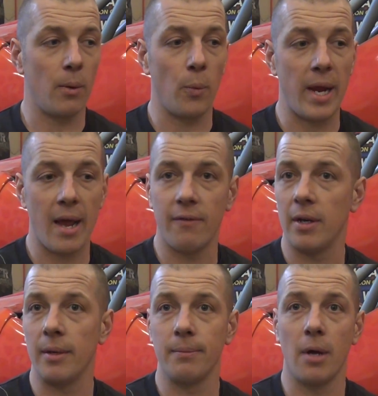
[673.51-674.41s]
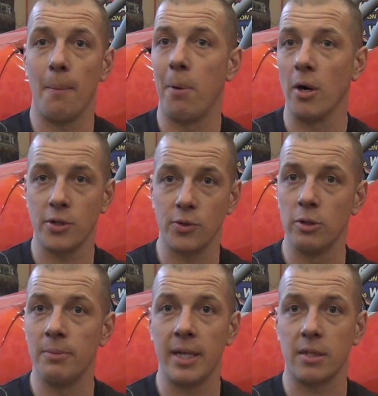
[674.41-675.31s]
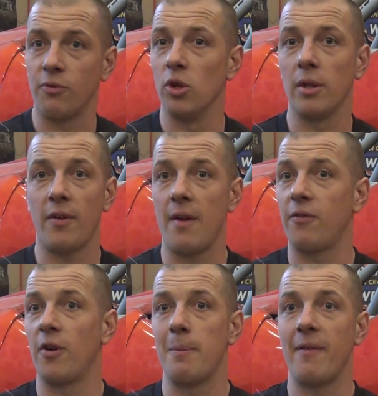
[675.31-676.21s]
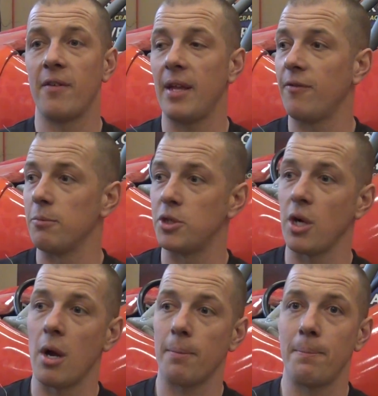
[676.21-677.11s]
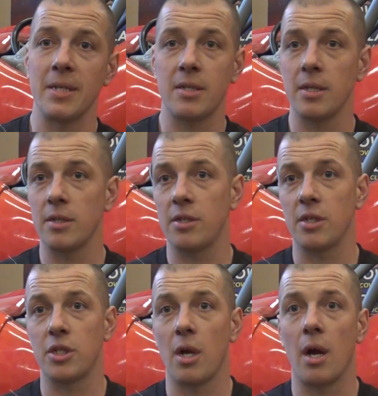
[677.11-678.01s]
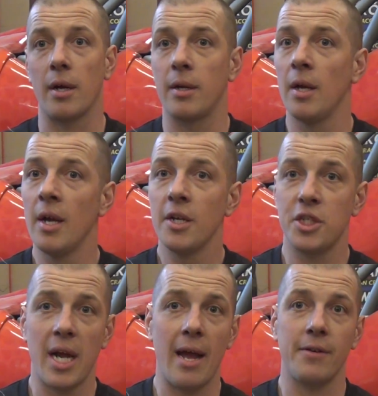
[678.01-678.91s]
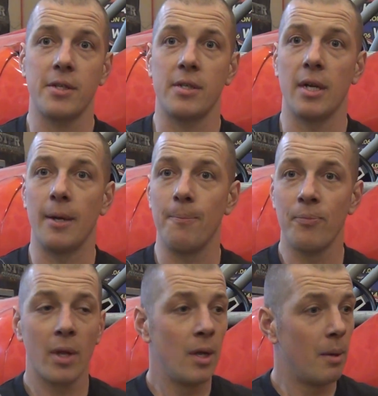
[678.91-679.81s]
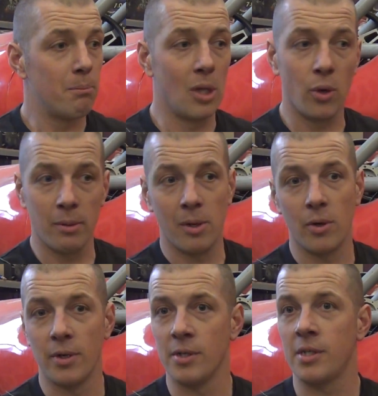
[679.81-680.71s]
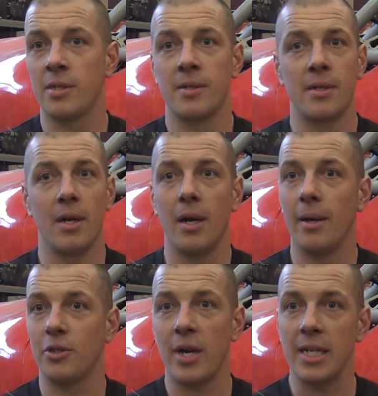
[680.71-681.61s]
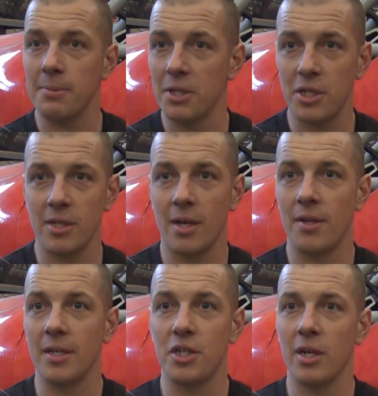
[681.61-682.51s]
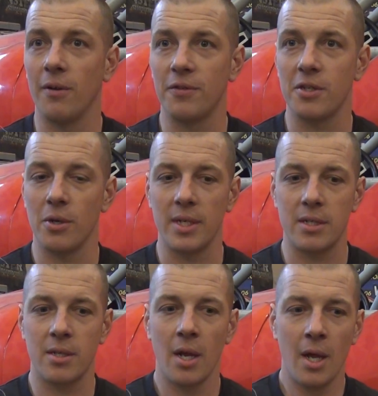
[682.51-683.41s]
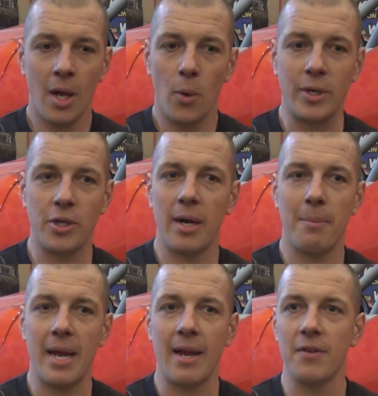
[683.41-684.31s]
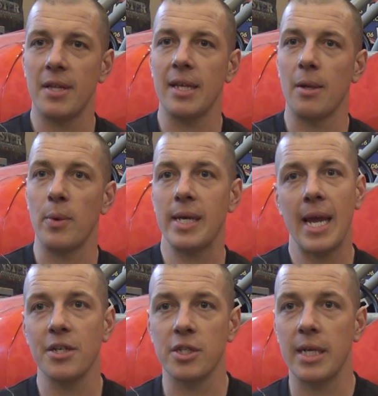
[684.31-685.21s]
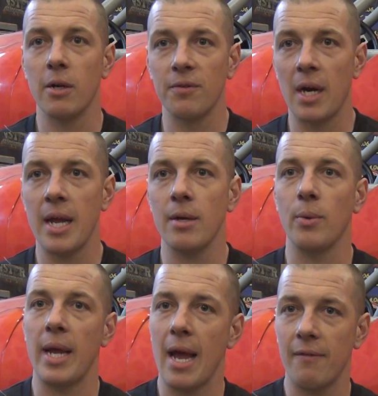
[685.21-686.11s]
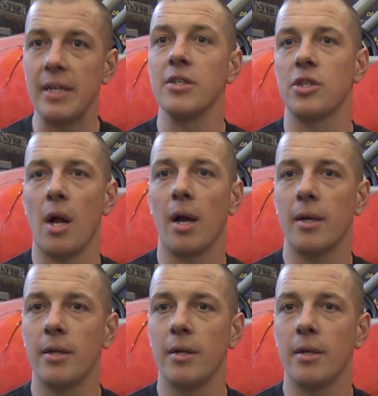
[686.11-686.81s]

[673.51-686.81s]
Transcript: we have a parts room that's full of from everything from shock pistons to shock shafts to blower motors, transmissions on the shelf. So we try to make everything that we can't just get overnight, we have in stock.